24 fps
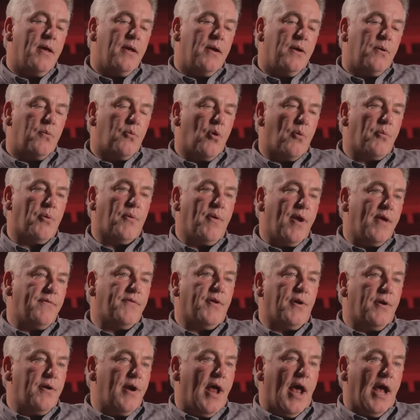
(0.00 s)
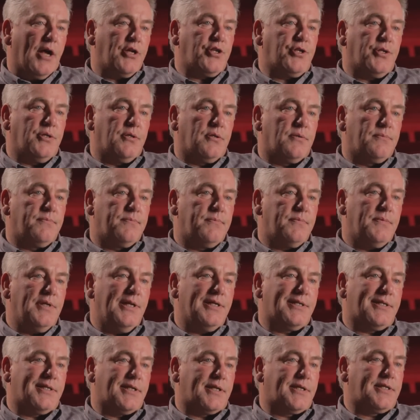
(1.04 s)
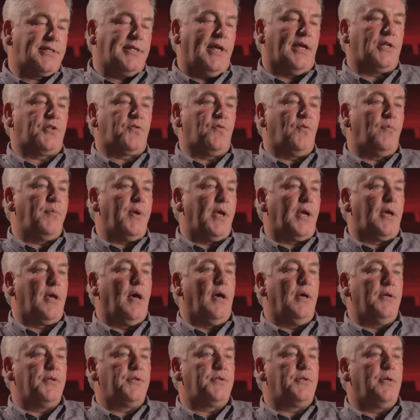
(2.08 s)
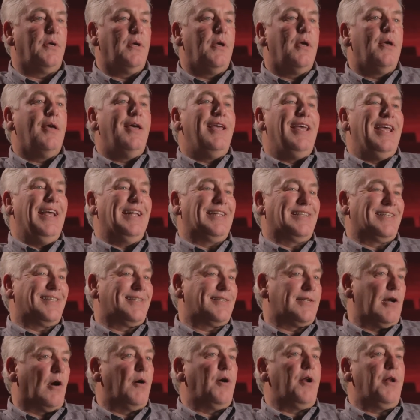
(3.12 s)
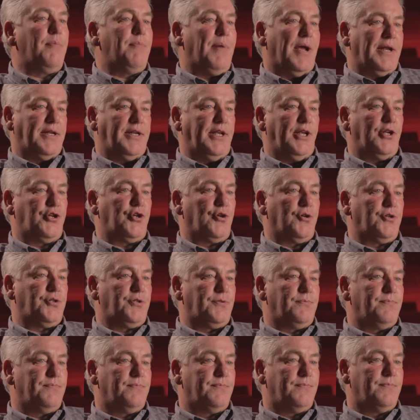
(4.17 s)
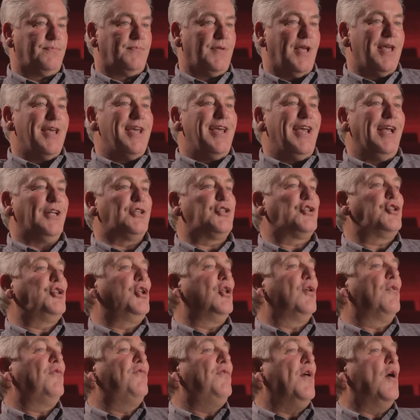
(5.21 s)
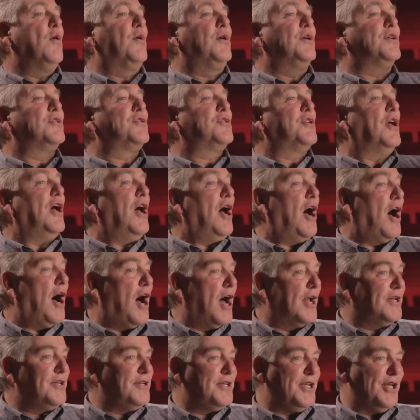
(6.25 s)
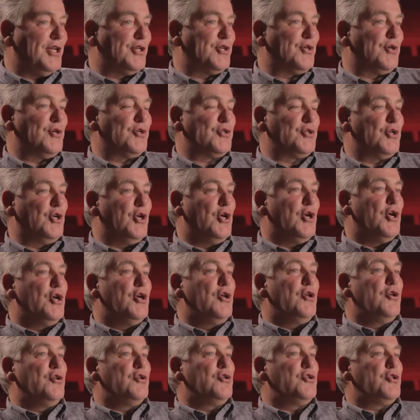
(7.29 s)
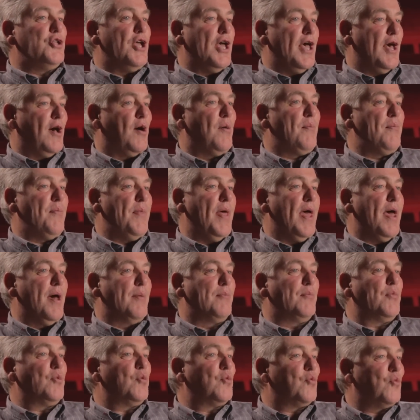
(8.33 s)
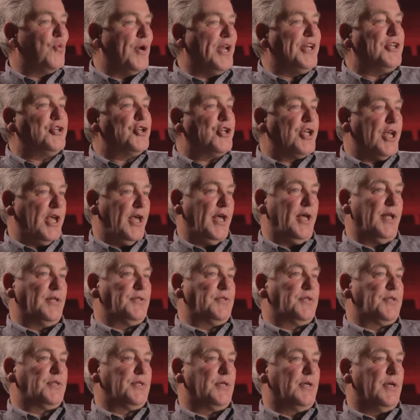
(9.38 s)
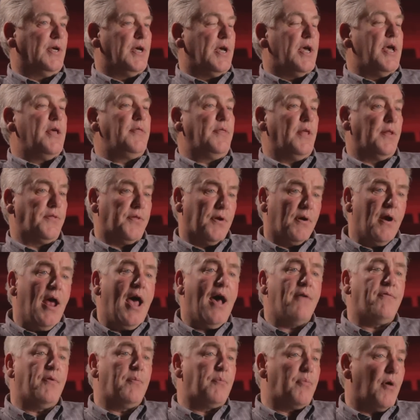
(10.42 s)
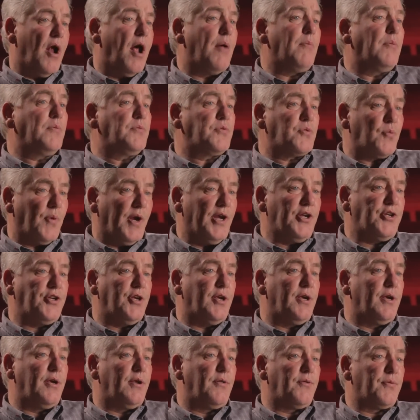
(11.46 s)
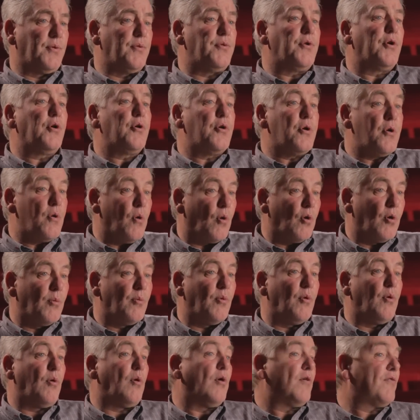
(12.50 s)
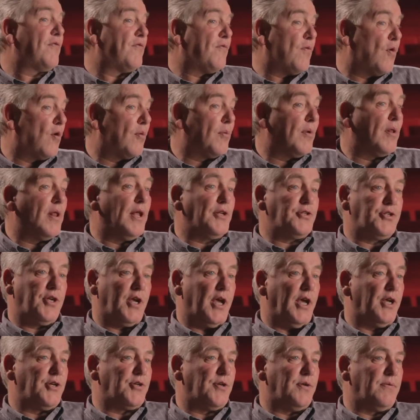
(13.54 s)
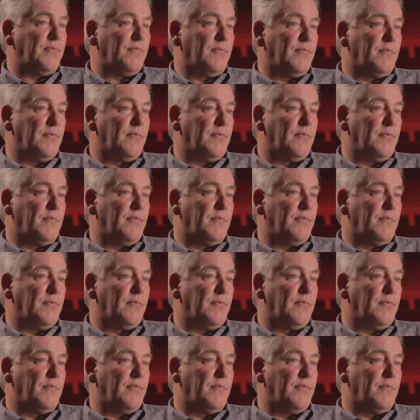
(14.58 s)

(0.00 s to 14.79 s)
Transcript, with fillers: RoboRave International is successful because it started by teachers. It's still focused on teachers to help them reach kids that they're having problems reaching through their normal or formal education.